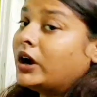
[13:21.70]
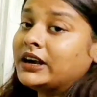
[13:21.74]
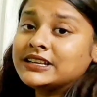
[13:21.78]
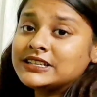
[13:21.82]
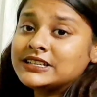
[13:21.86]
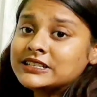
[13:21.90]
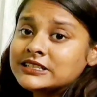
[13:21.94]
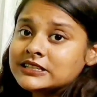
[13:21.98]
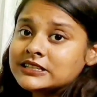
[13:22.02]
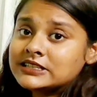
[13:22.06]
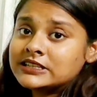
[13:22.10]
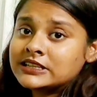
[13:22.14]

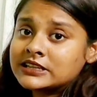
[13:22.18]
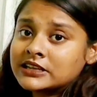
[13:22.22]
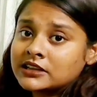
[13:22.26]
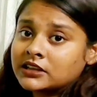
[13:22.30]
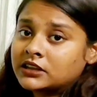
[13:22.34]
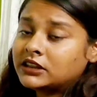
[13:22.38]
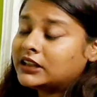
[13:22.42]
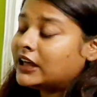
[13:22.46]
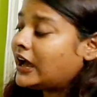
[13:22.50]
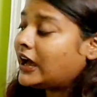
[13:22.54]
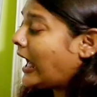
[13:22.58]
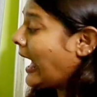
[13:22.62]
is
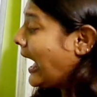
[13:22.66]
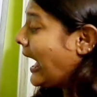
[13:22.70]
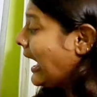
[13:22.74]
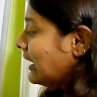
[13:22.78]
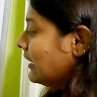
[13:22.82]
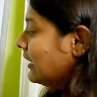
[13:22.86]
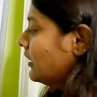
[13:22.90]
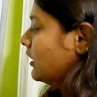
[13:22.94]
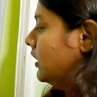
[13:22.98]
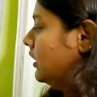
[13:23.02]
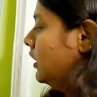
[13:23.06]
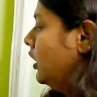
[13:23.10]
the
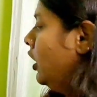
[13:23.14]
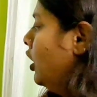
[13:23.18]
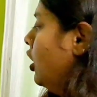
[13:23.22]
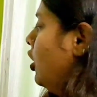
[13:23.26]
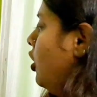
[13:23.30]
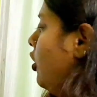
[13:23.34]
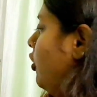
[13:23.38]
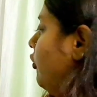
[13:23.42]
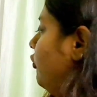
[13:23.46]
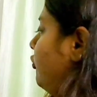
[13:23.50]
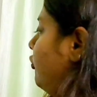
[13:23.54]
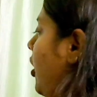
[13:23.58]
angle
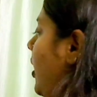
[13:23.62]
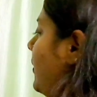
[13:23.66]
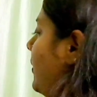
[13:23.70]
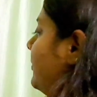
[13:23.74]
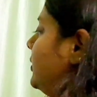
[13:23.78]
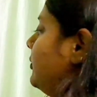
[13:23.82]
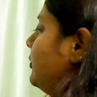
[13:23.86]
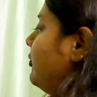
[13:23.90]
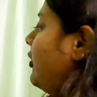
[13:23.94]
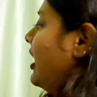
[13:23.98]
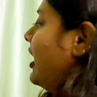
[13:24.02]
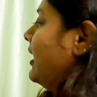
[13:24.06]

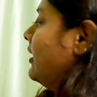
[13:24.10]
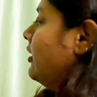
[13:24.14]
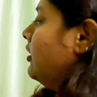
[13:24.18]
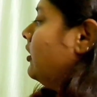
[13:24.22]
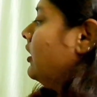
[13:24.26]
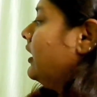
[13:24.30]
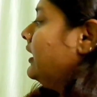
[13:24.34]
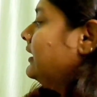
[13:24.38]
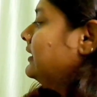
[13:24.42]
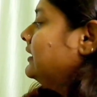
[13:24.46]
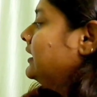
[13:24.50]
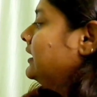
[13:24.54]
formed
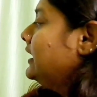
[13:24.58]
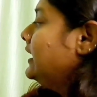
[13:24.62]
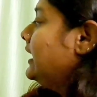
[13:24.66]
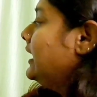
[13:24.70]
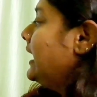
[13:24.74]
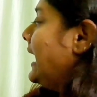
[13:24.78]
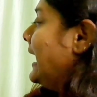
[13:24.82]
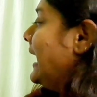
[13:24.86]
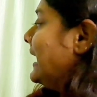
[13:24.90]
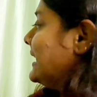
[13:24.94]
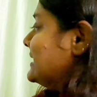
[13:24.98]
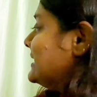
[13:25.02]
by
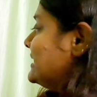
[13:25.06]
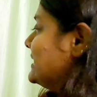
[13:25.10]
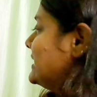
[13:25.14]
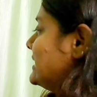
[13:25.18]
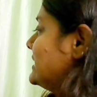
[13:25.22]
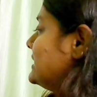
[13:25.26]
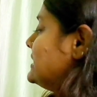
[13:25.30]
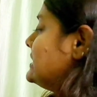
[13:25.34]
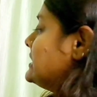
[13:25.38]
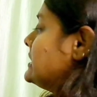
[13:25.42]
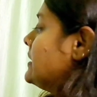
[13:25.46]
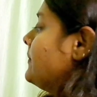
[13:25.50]
the
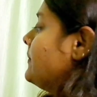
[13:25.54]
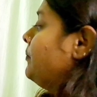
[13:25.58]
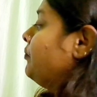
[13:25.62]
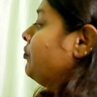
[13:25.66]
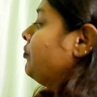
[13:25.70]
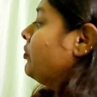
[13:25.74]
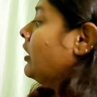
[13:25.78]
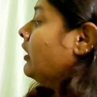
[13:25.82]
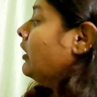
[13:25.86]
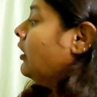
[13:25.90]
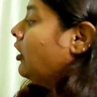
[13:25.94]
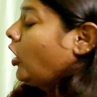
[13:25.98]
axis
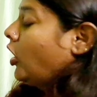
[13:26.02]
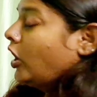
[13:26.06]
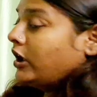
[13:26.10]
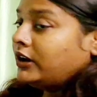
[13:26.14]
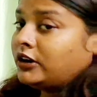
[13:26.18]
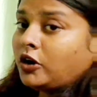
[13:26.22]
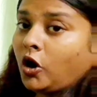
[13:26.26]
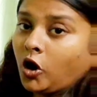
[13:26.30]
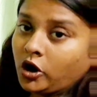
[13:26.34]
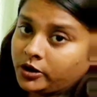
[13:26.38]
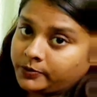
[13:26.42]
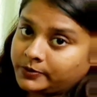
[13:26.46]

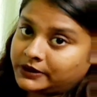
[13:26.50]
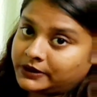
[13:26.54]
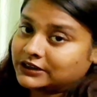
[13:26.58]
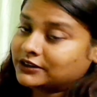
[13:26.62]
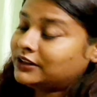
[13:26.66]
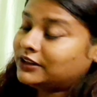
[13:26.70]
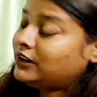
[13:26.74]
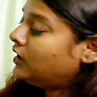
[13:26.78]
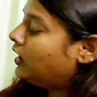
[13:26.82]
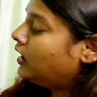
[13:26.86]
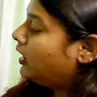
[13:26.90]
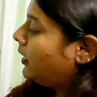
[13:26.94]
on
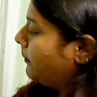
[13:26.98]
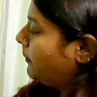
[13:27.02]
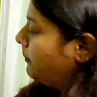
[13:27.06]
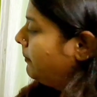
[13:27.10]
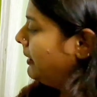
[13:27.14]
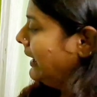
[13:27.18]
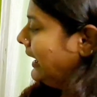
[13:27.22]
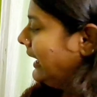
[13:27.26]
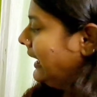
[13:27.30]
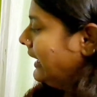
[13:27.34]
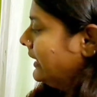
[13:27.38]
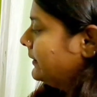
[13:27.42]
orbital
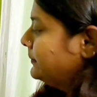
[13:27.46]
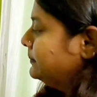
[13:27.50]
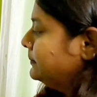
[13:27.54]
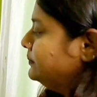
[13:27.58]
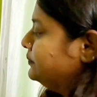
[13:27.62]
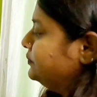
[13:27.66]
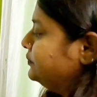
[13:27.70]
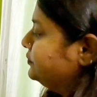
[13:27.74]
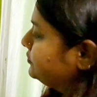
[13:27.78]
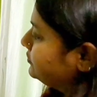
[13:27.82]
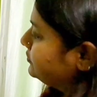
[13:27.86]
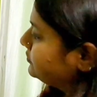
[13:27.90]
plane.
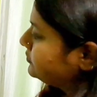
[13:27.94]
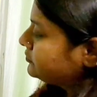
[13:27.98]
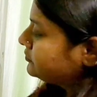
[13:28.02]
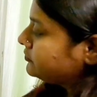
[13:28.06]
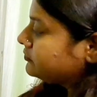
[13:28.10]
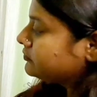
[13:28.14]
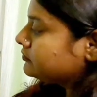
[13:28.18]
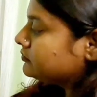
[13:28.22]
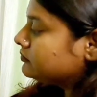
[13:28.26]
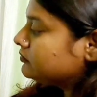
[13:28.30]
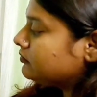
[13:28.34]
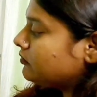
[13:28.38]

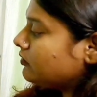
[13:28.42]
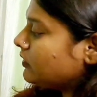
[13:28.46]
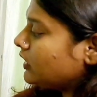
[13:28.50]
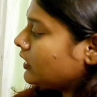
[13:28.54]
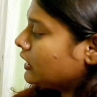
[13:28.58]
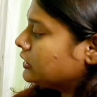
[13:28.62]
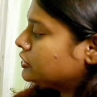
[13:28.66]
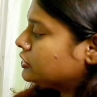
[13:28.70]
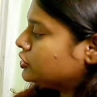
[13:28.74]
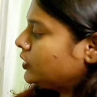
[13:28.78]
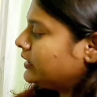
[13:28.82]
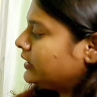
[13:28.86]

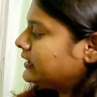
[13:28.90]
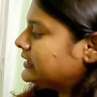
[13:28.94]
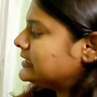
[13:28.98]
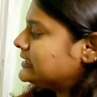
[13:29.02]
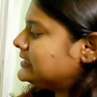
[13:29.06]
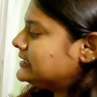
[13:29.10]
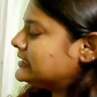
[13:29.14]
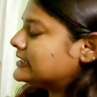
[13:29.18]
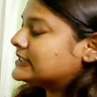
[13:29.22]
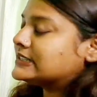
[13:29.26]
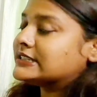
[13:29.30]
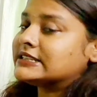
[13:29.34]
So it
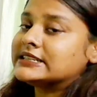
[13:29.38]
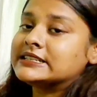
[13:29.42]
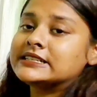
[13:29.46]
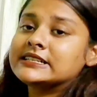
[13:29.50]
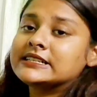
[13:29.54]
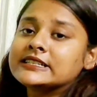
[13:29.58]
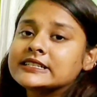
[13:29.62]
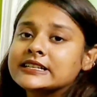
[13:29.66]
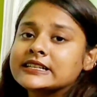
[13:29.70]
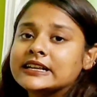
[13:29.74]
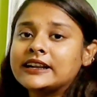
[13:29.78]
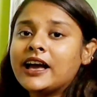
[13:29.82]
is
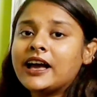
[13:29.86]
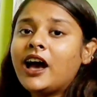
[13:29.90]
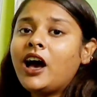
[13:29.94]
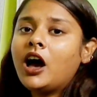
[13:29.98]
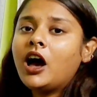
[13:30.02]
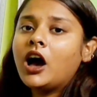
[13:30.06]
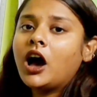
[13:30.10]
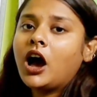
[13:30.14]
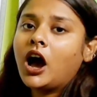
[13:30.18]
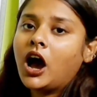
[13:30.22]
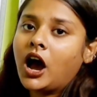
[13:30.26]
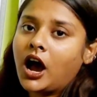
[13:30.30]

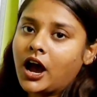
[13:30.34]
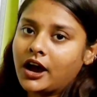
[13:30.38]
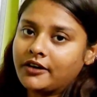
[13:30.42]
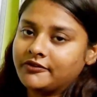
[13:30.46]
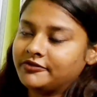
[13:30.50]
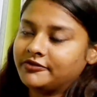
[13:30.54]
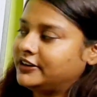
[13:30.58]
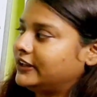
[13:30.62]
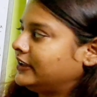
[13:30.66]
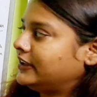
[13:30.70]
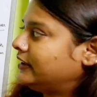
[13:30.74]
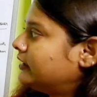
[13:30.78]

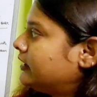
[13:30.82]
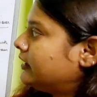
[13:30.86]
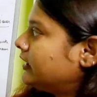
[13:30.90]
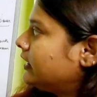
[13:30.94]
66.5 degree.